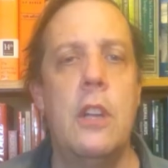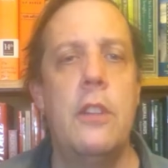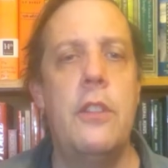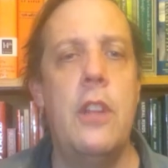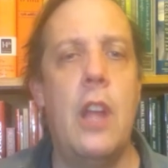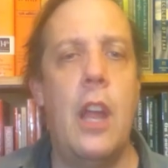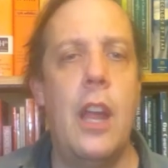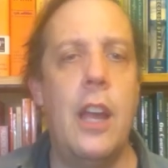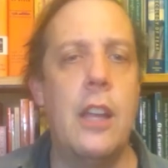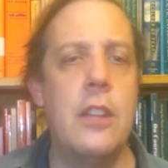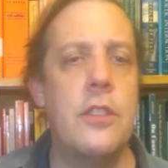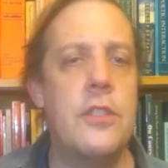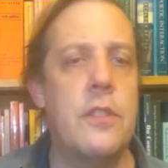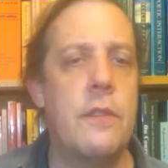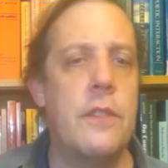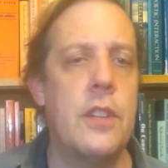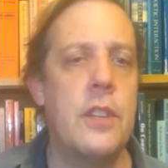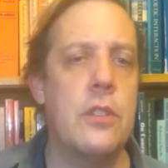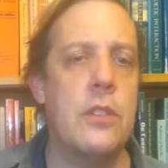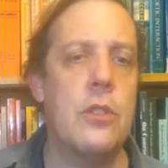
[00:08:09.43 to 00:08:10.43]
the ends
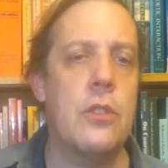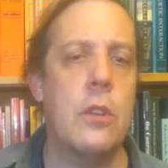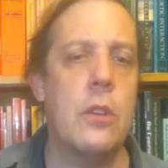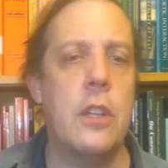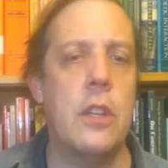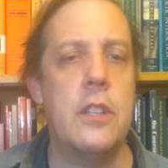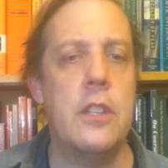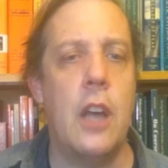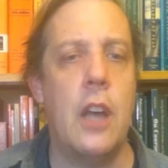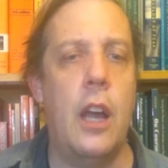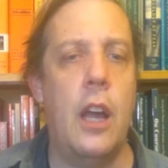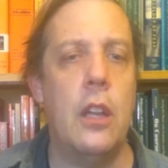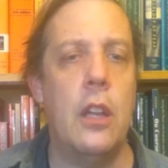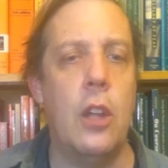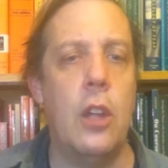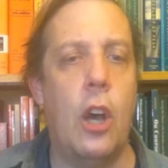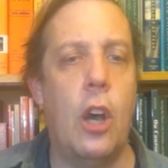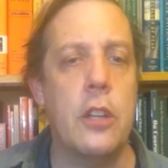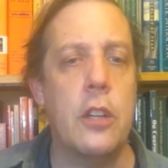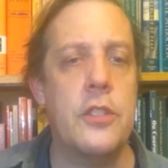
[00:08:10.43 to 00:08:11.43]
of these early
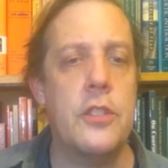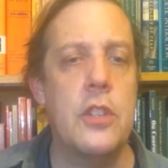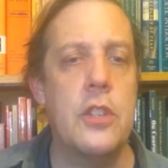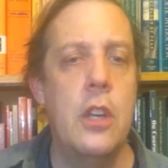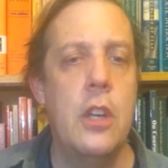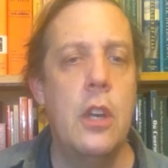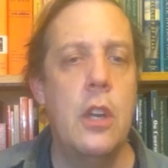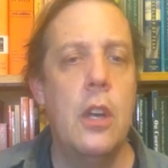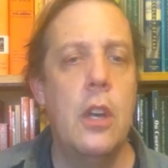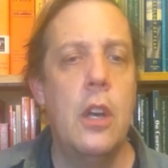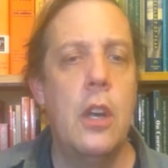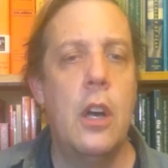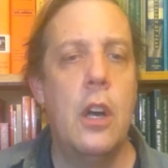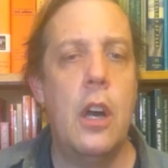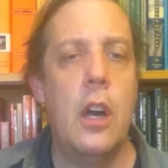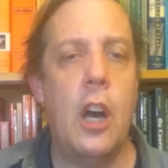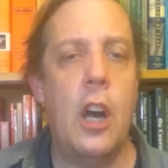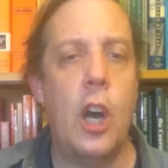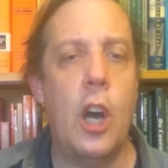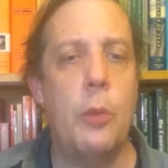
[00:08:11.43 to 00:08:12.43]
dialogues.
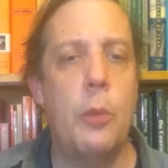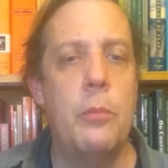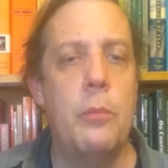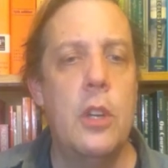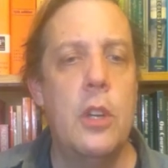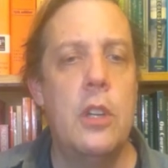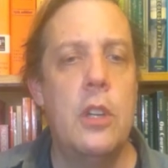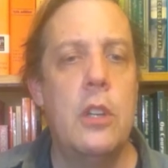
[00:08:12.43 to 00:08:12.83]
Um,